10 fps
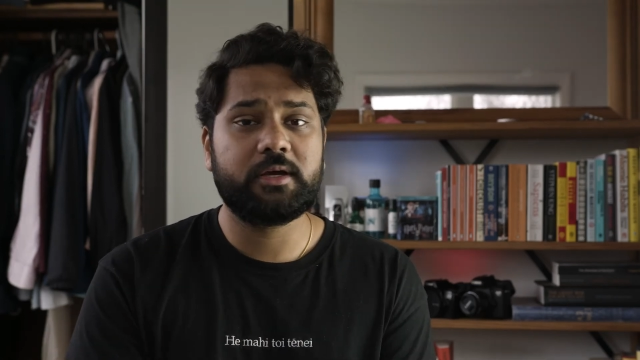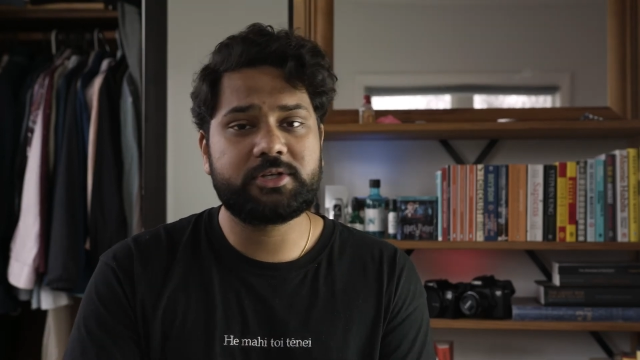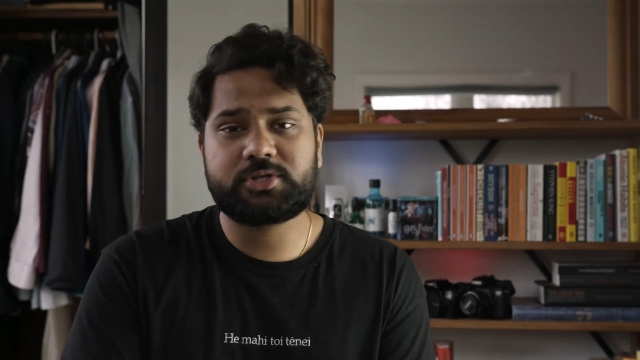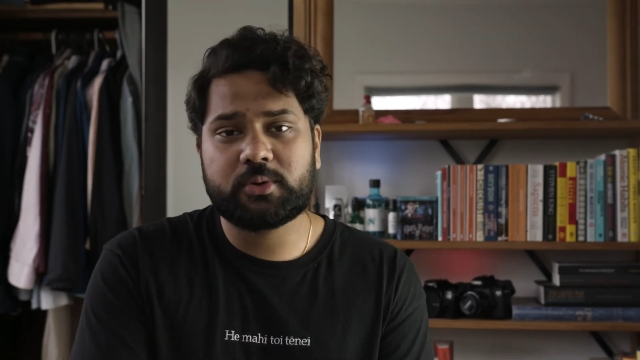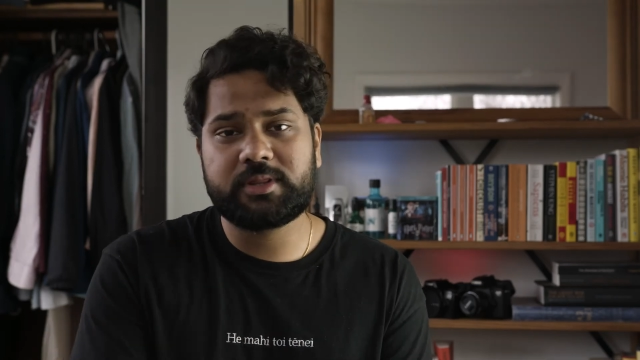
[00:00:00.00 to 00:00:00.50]

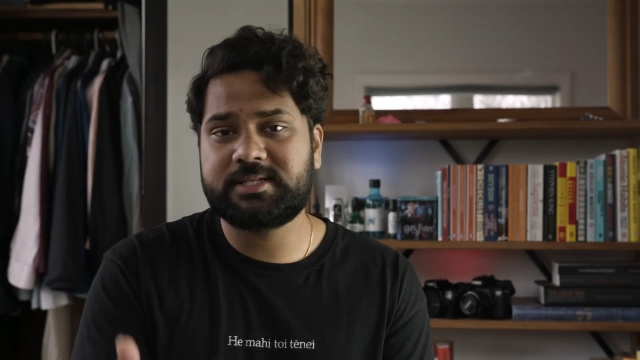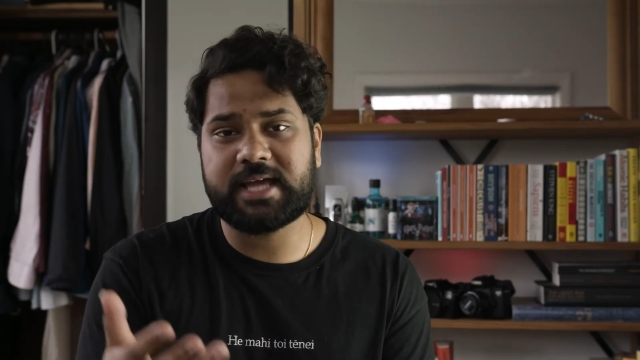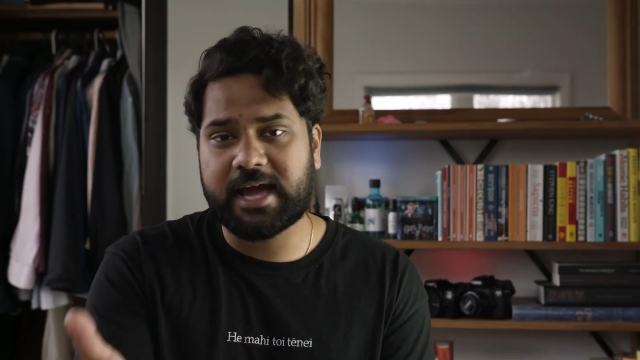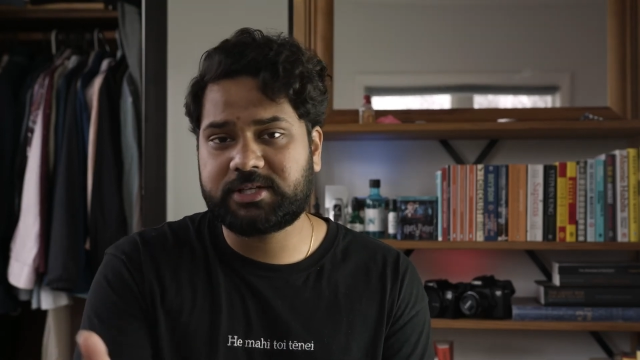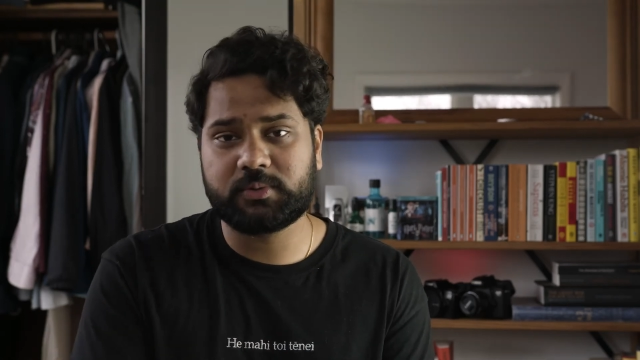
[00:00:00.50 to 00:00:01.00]
Sure, there's
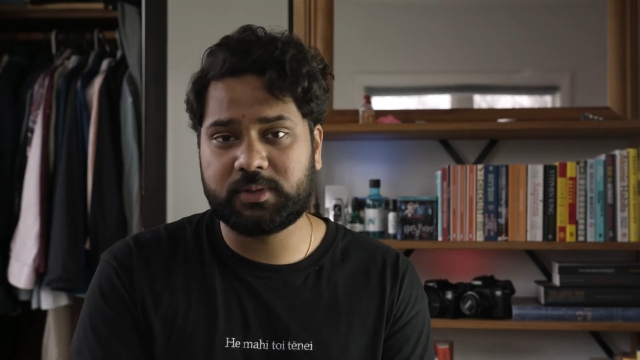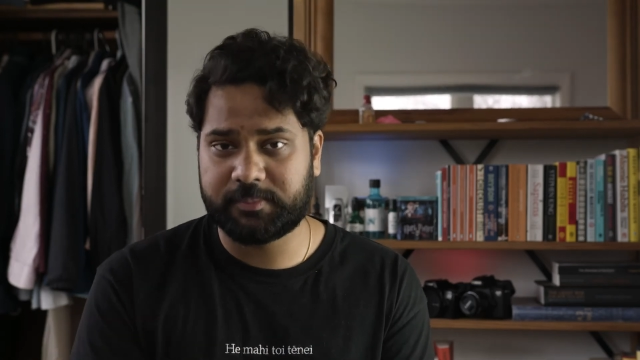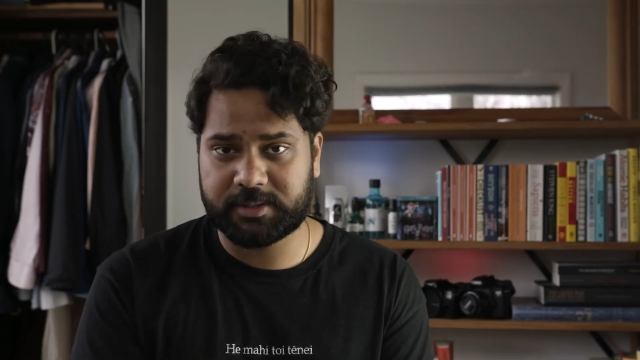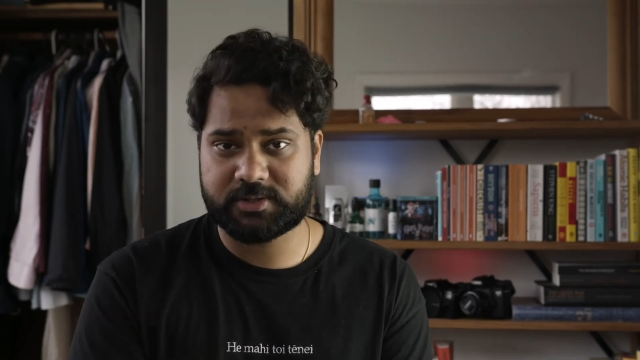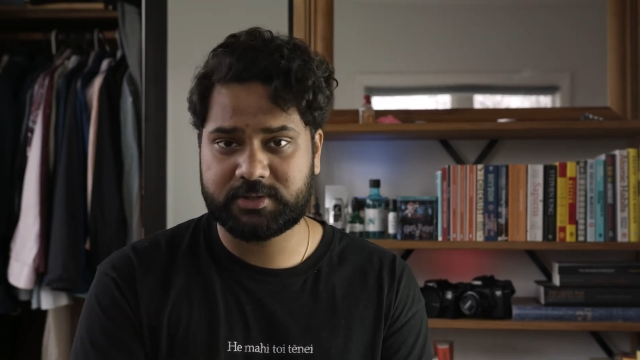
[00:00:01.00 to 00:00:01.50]
actual
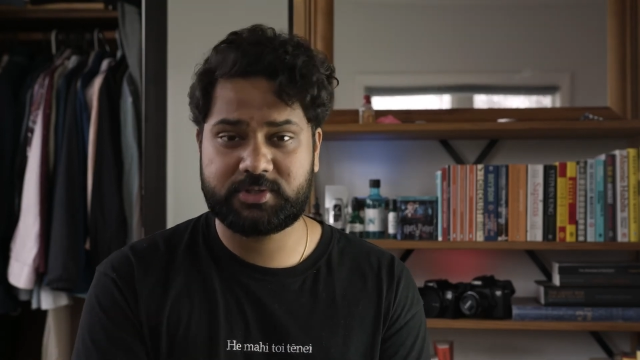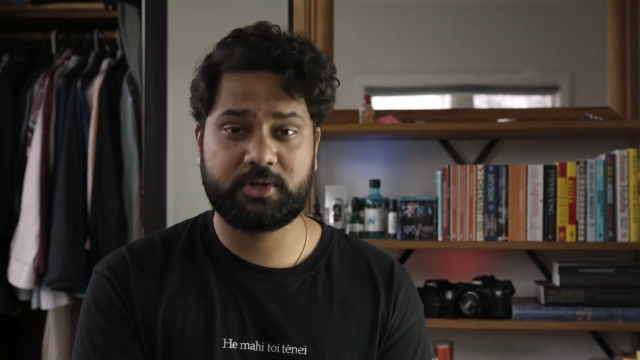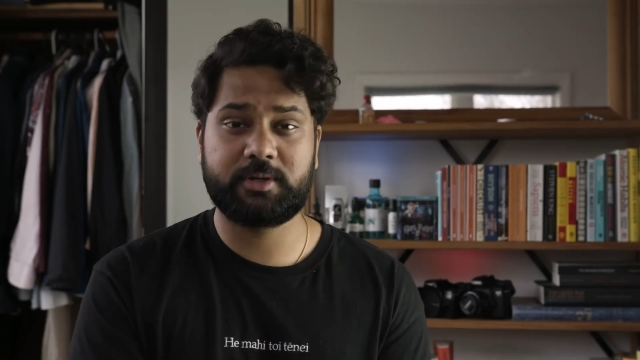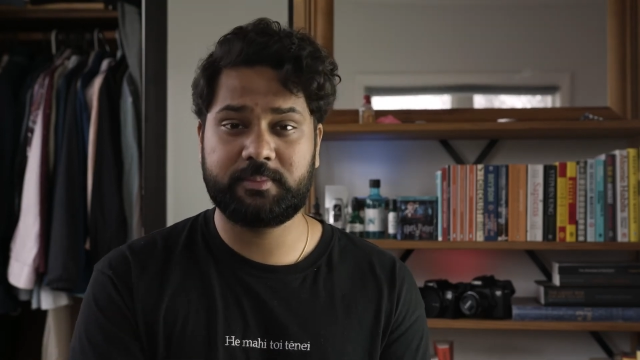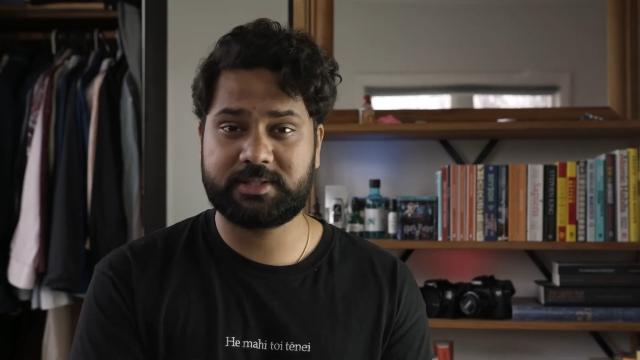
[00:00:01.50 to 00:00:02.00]
limits on
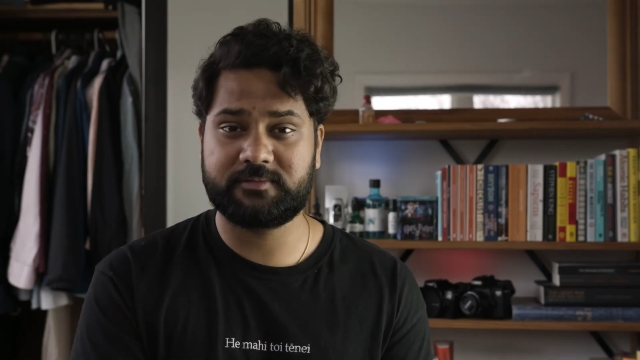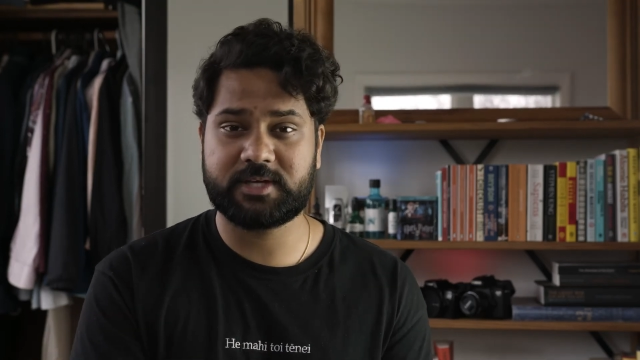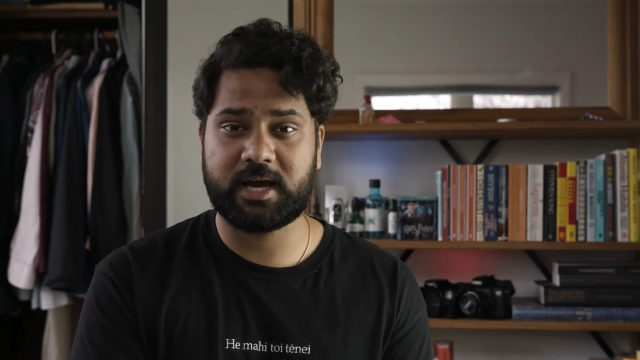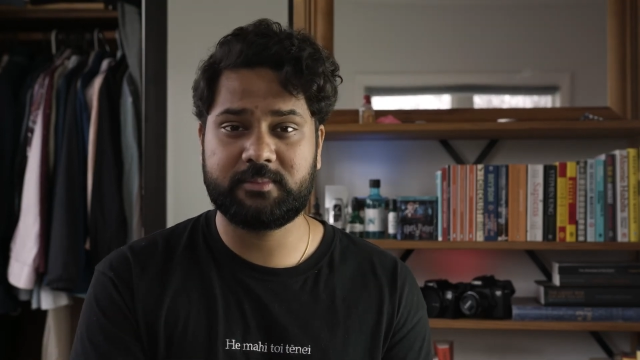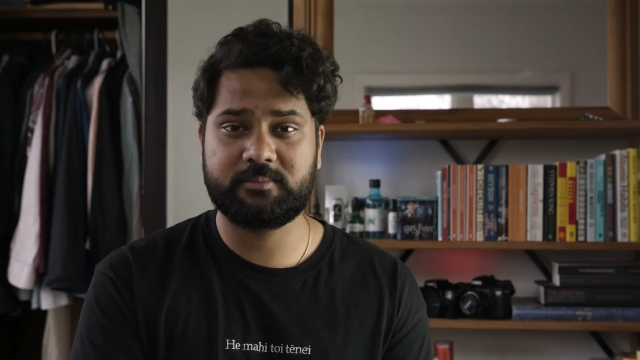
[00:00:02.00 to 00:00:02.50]
certain bits of
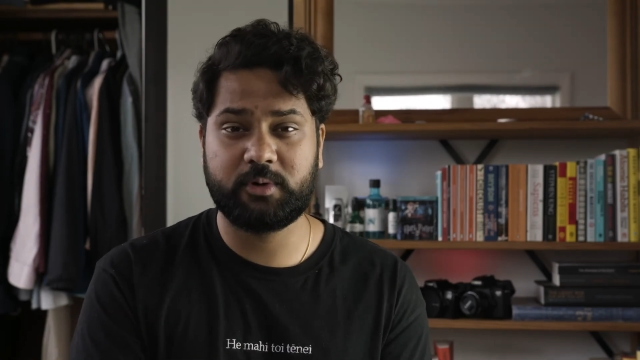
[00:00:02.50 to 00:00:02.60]
time.